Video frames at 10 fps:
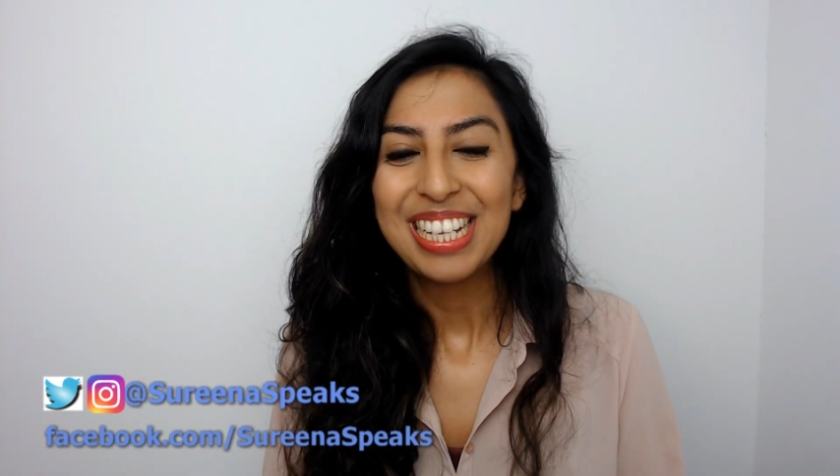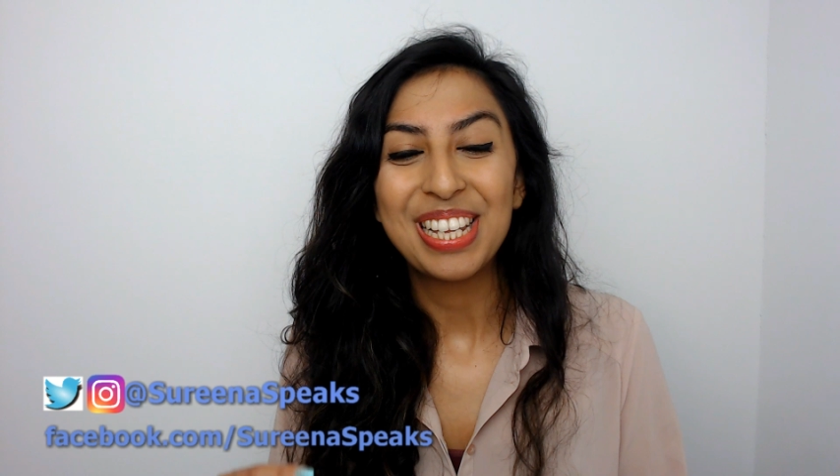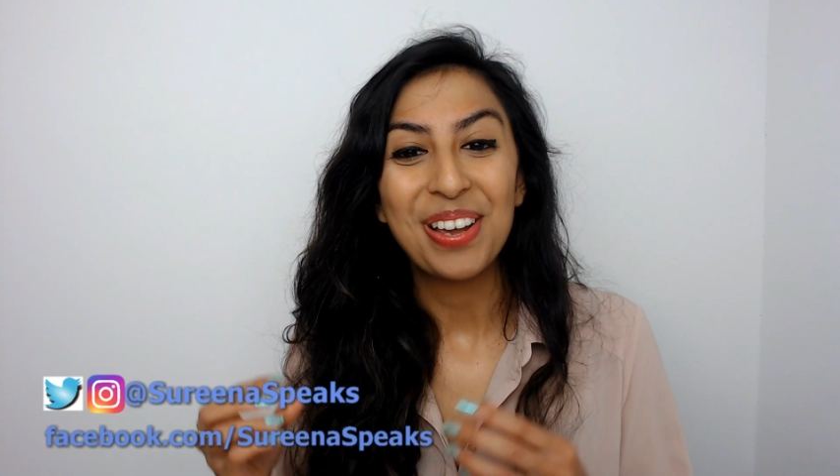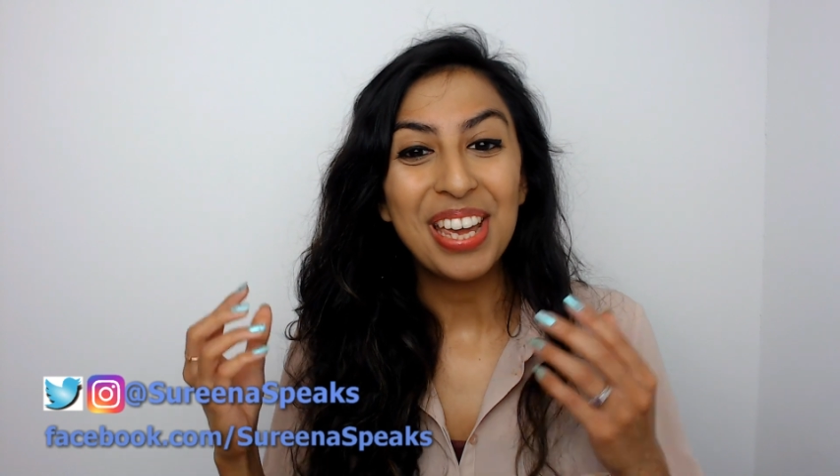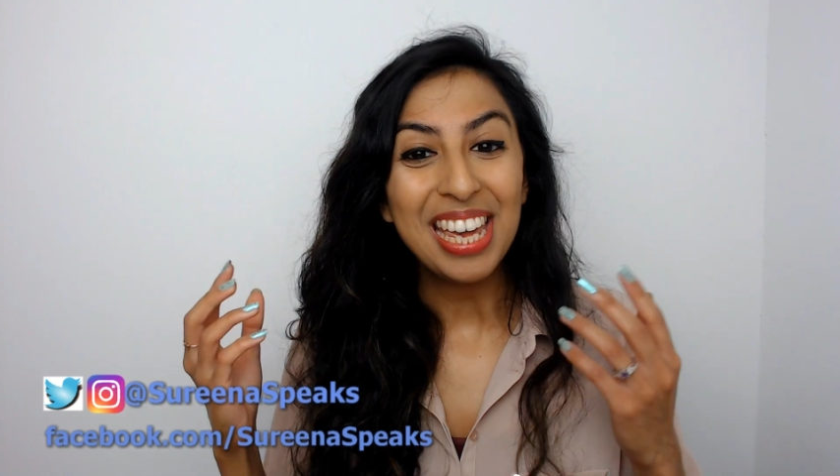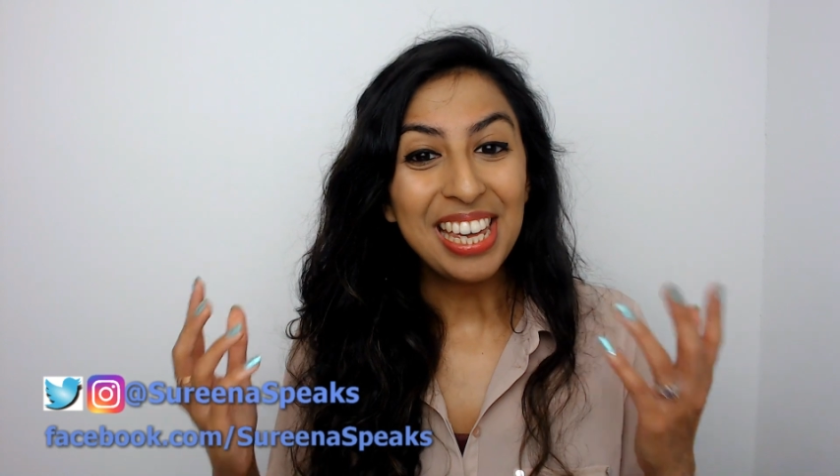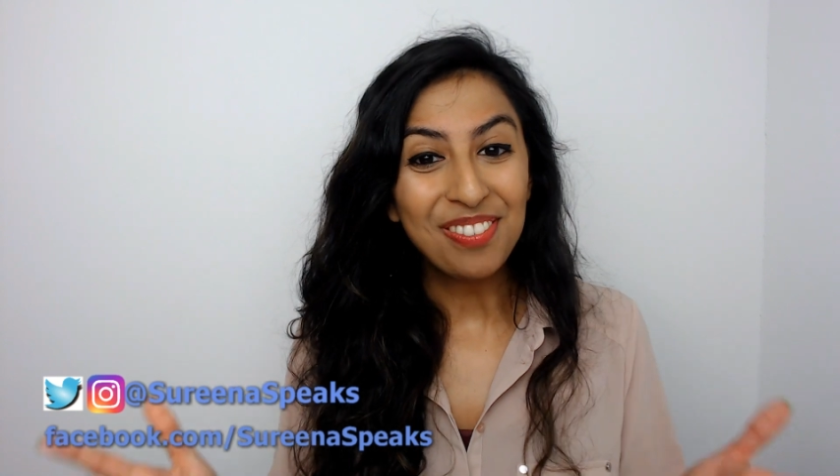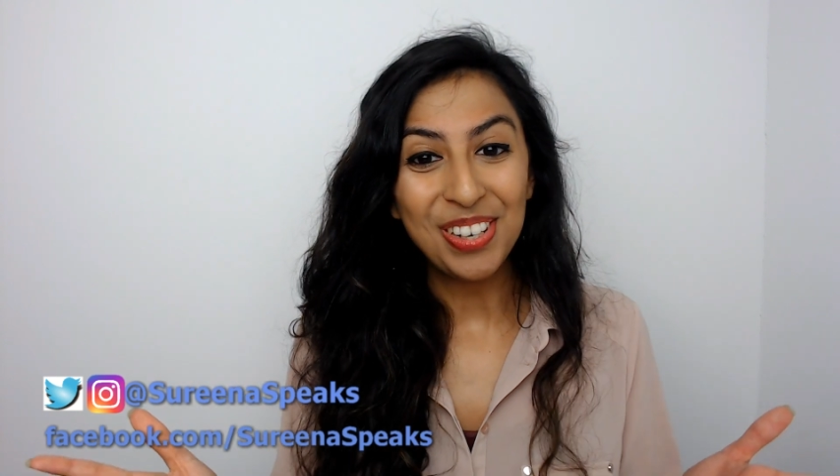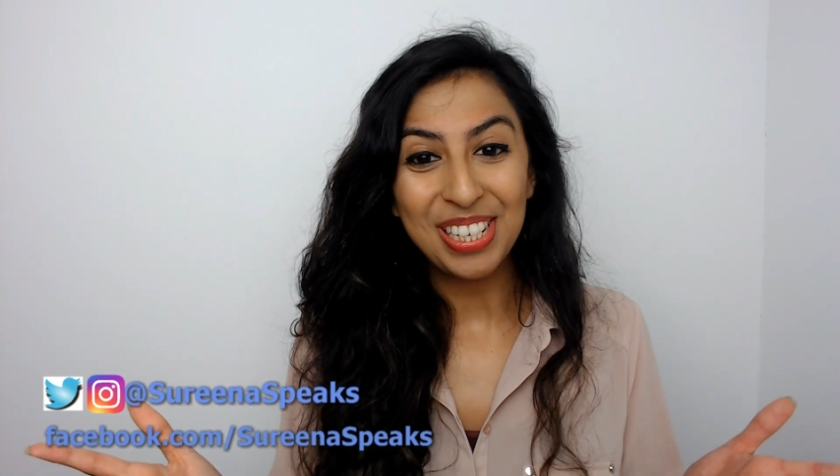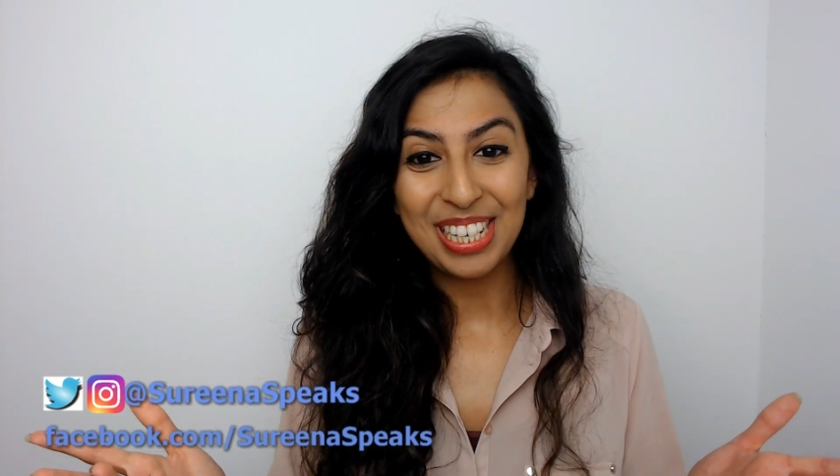So
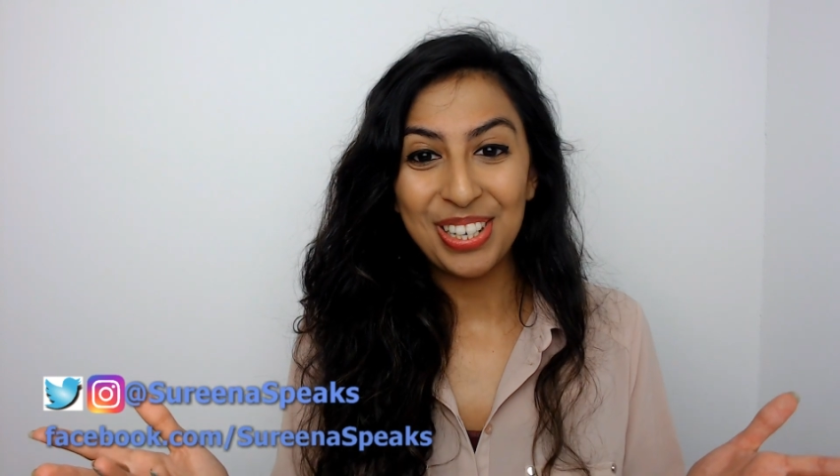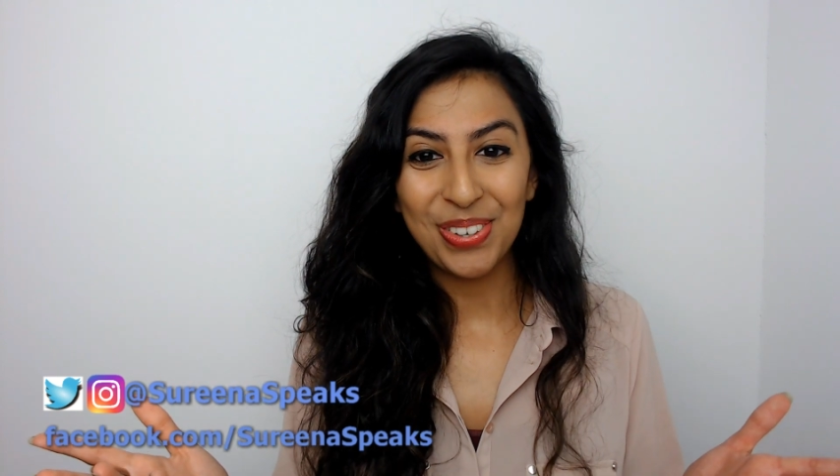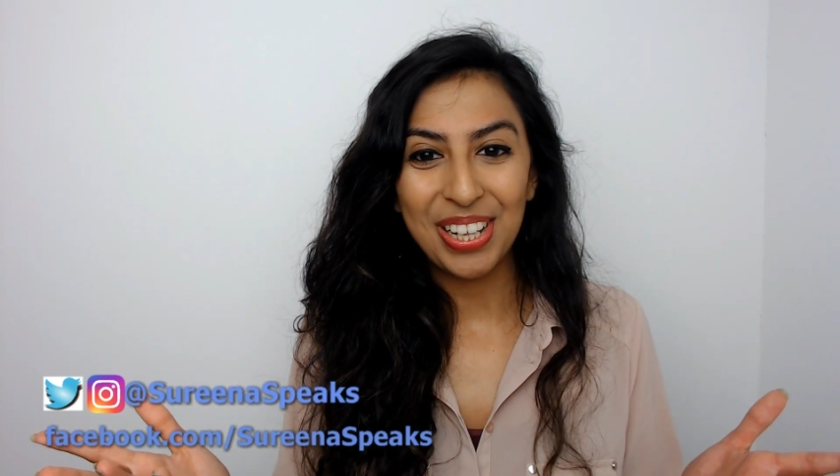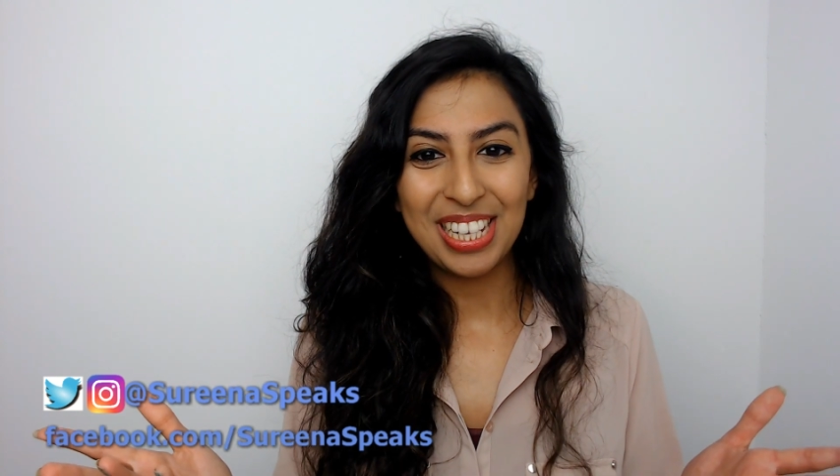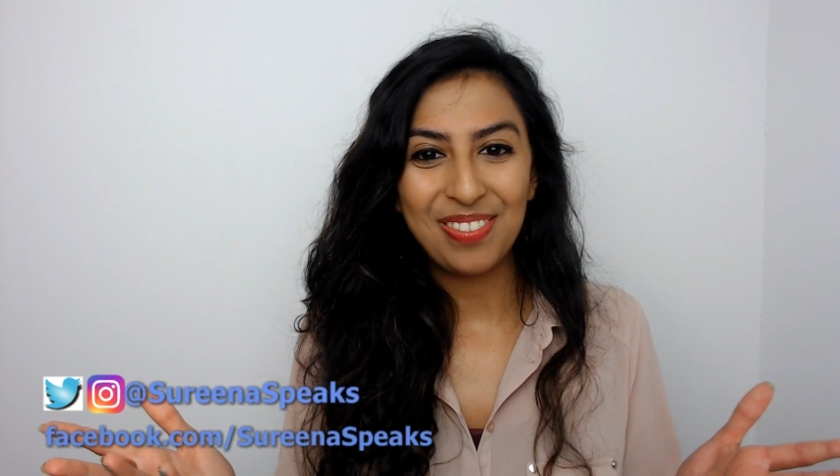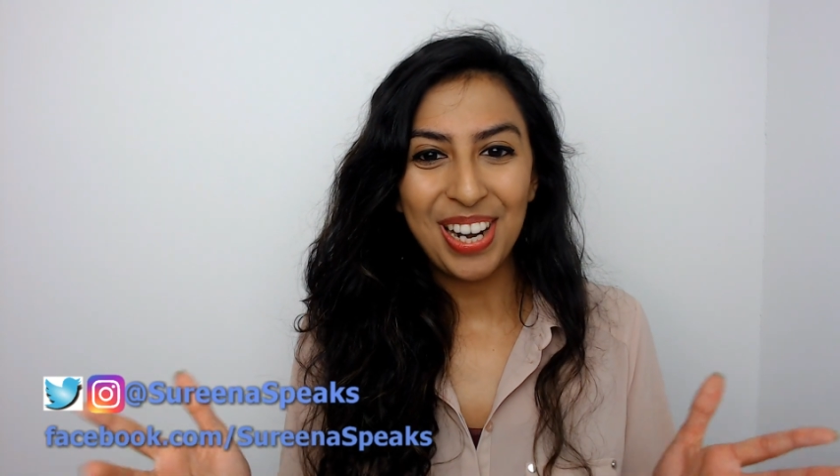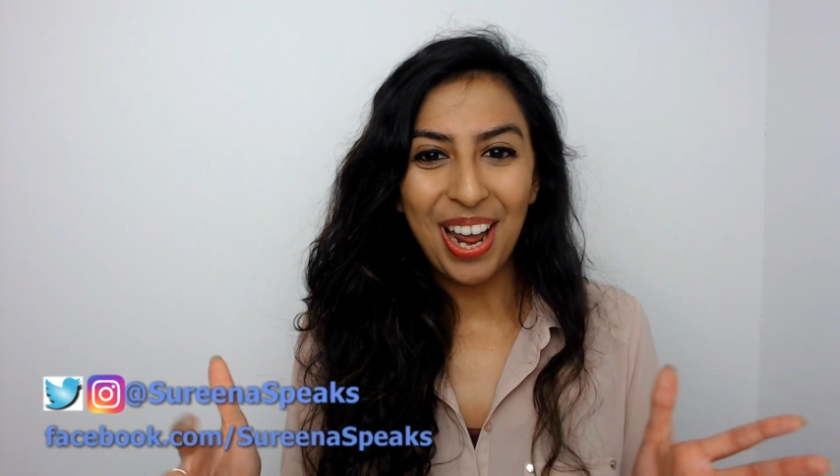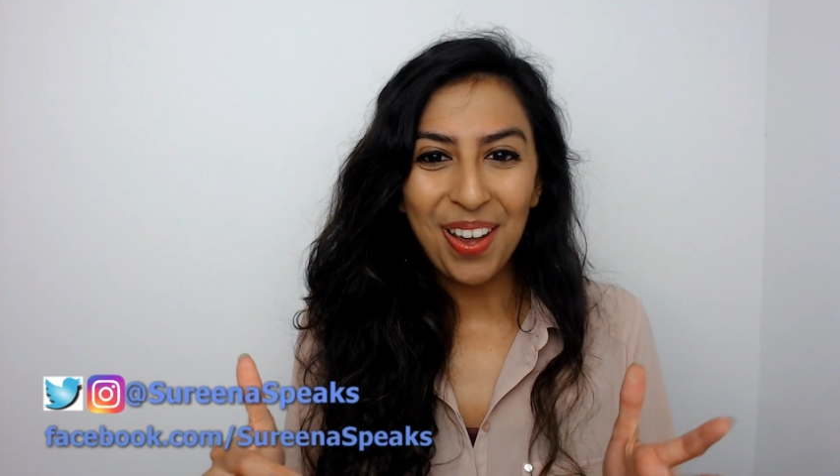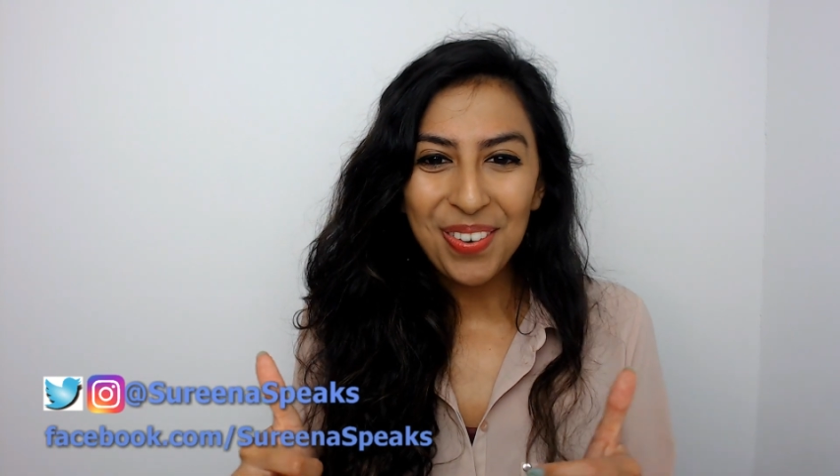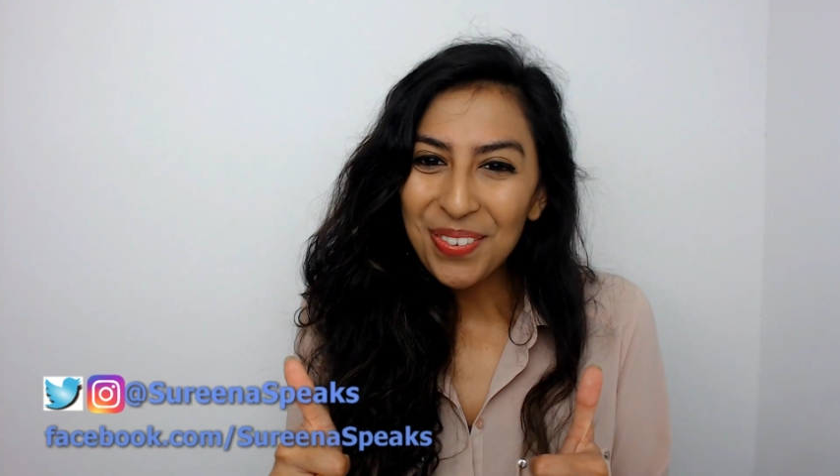if you did enjoy this
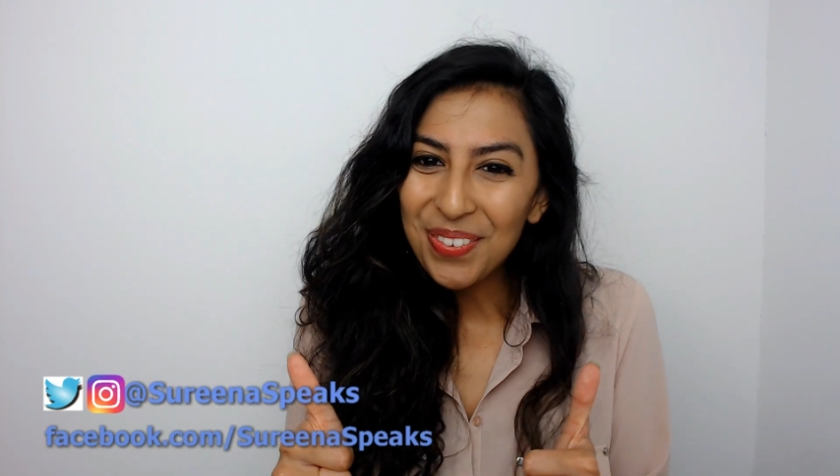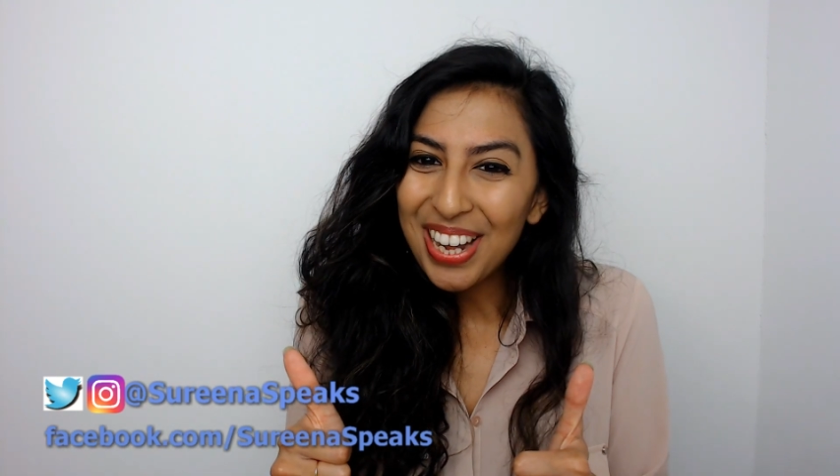video,